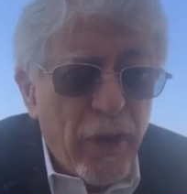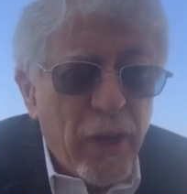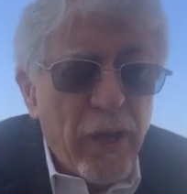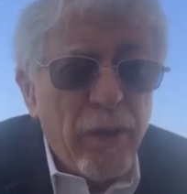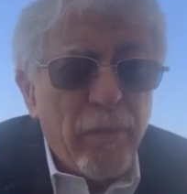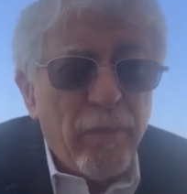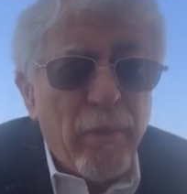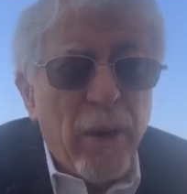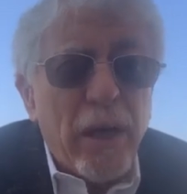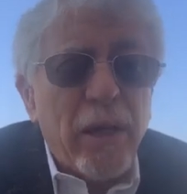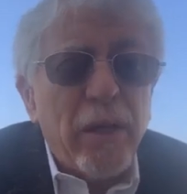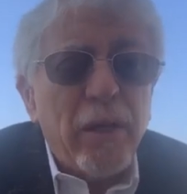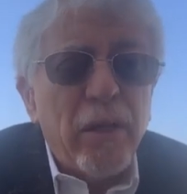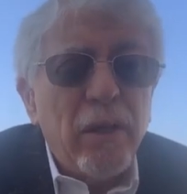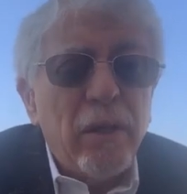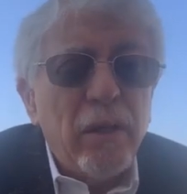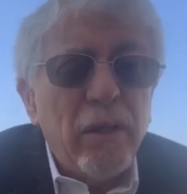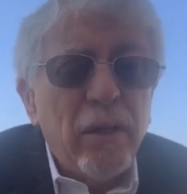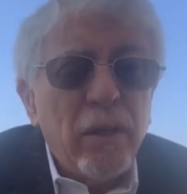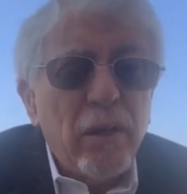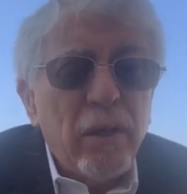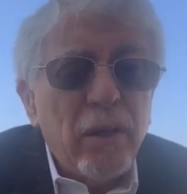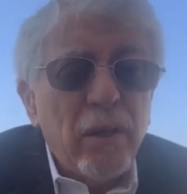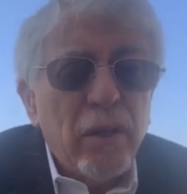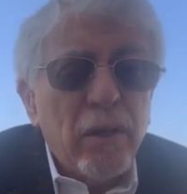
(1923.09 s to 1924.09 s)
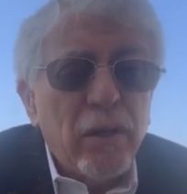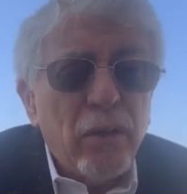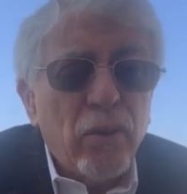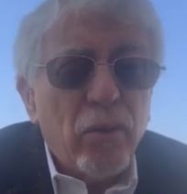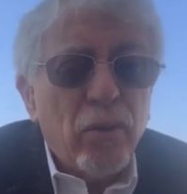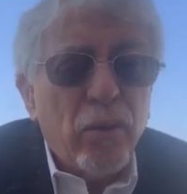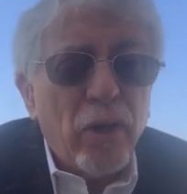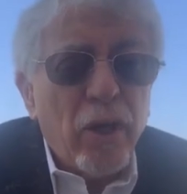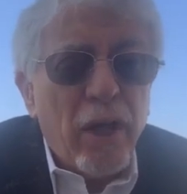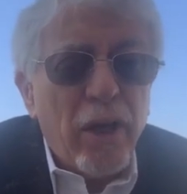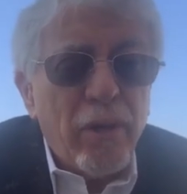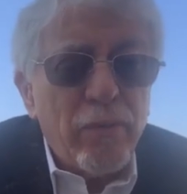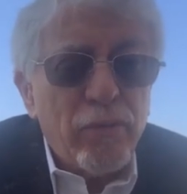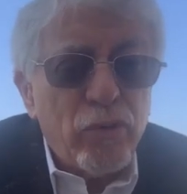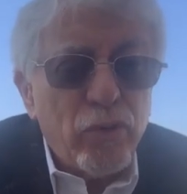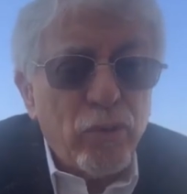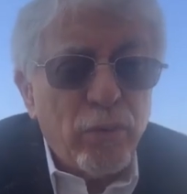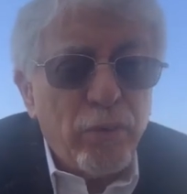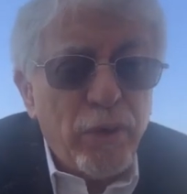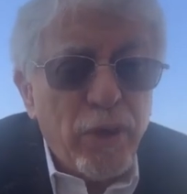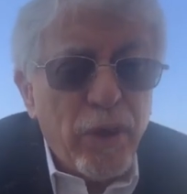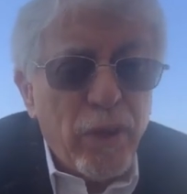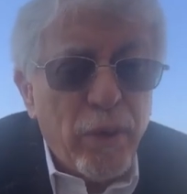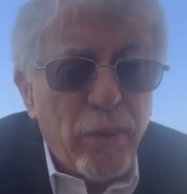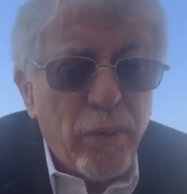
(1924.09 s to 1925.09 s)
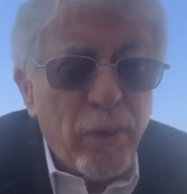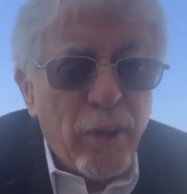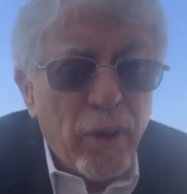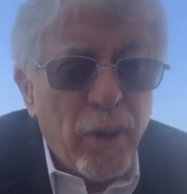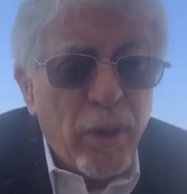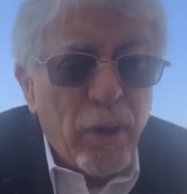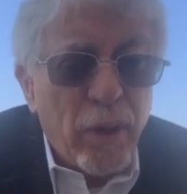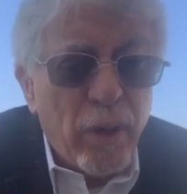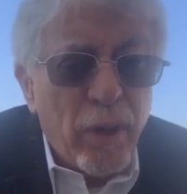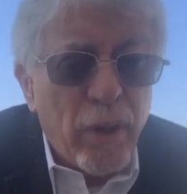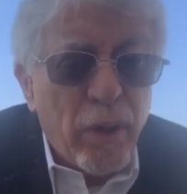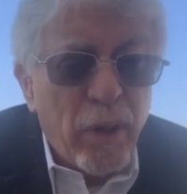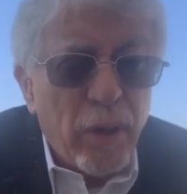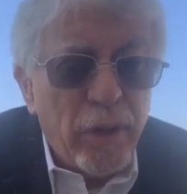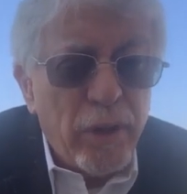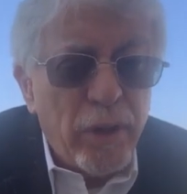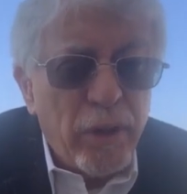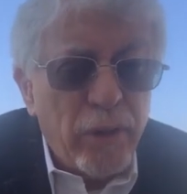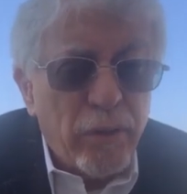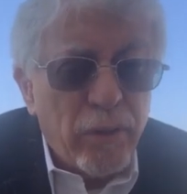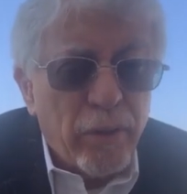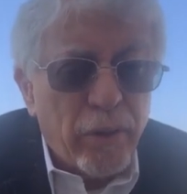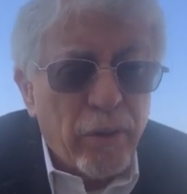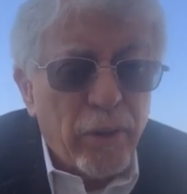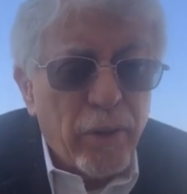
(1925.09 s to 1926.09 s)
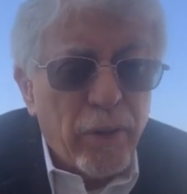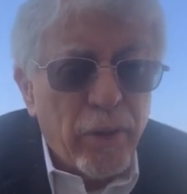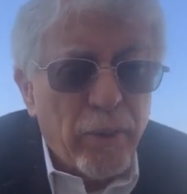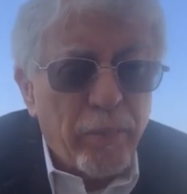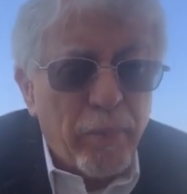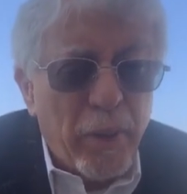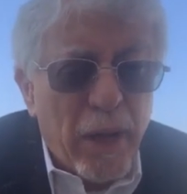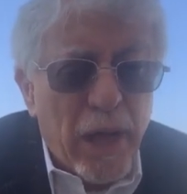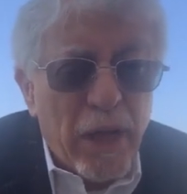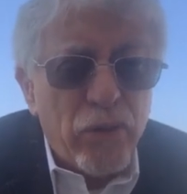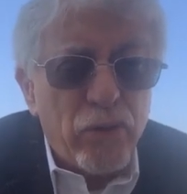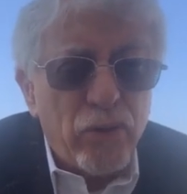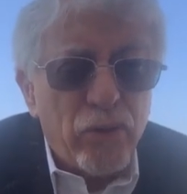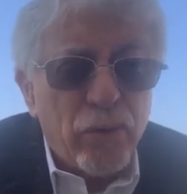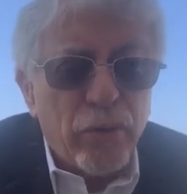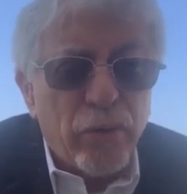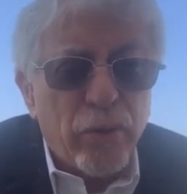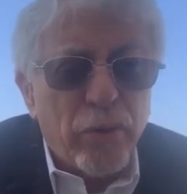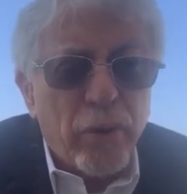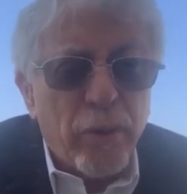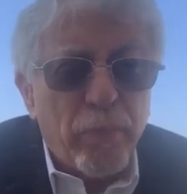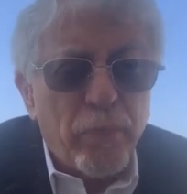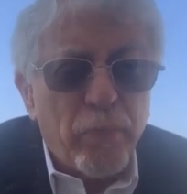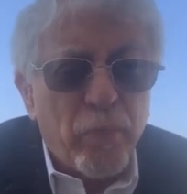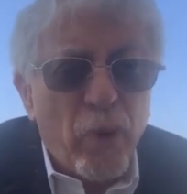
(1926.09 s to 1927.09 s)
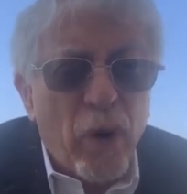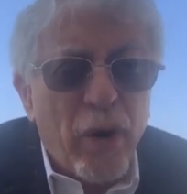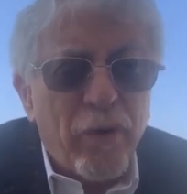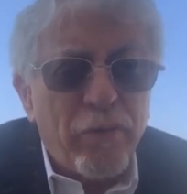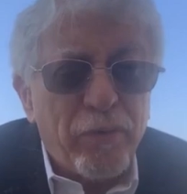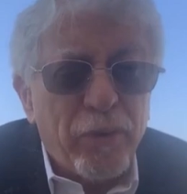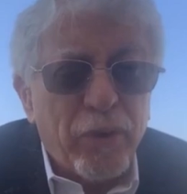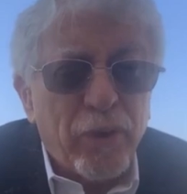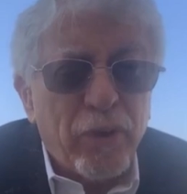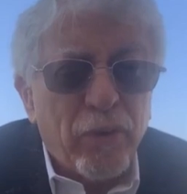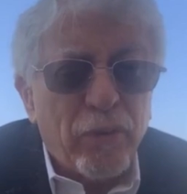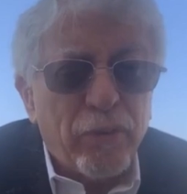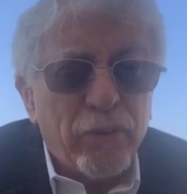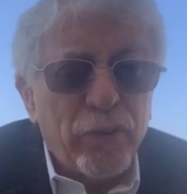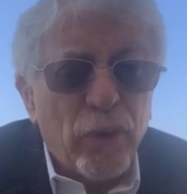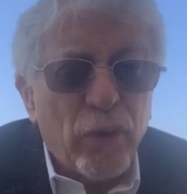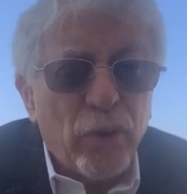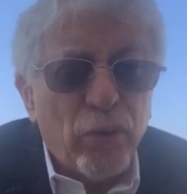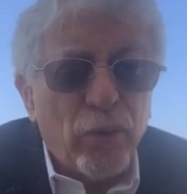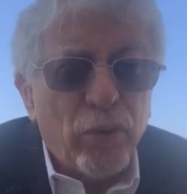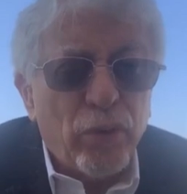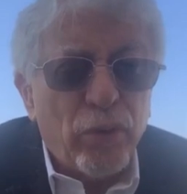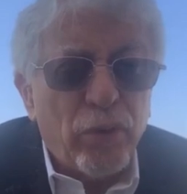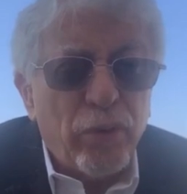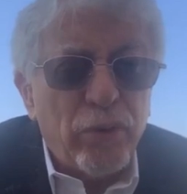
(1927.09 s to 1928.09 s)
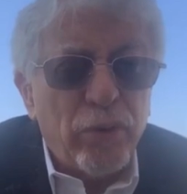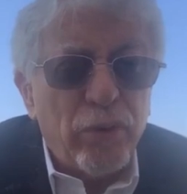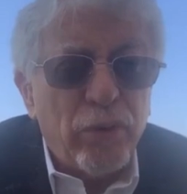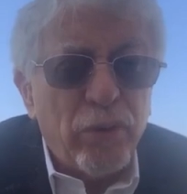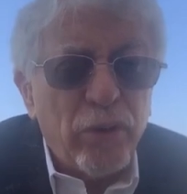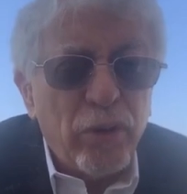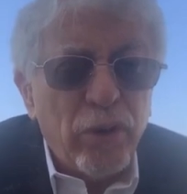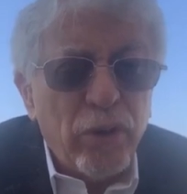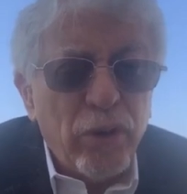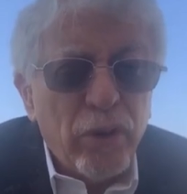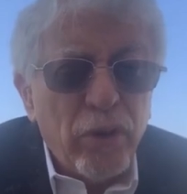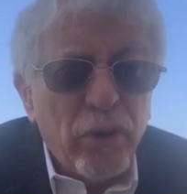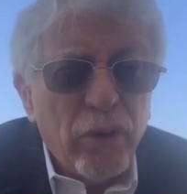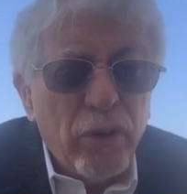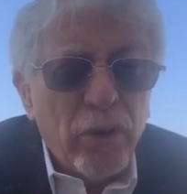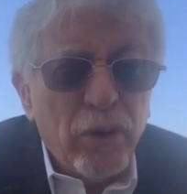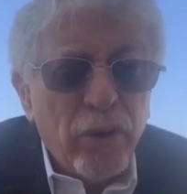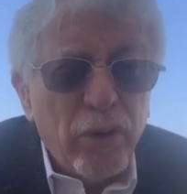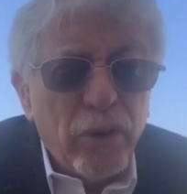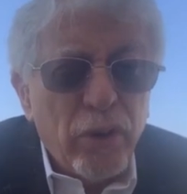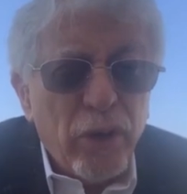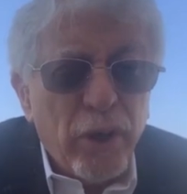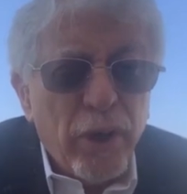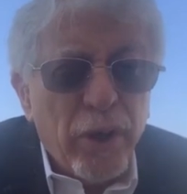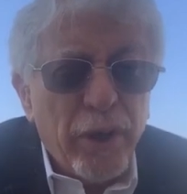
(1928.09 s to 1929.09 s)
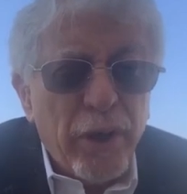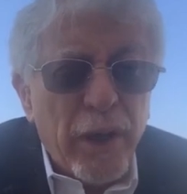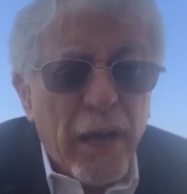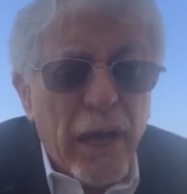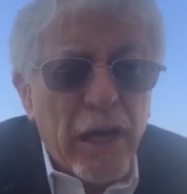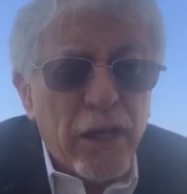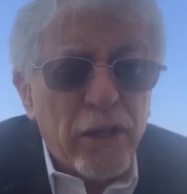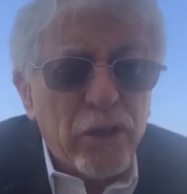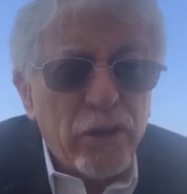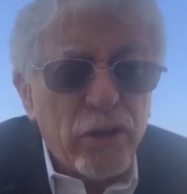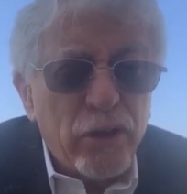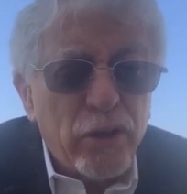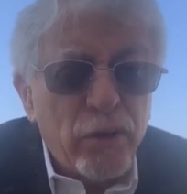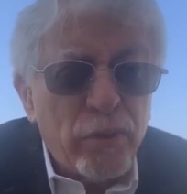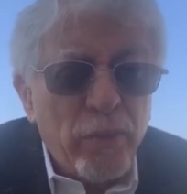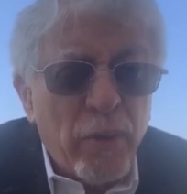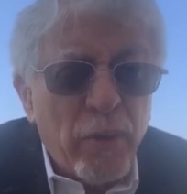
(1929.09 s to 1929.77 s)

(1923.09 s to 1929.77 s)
anybody claims to be a, a, a leader, a pastor, a prophet of the Lord, and asks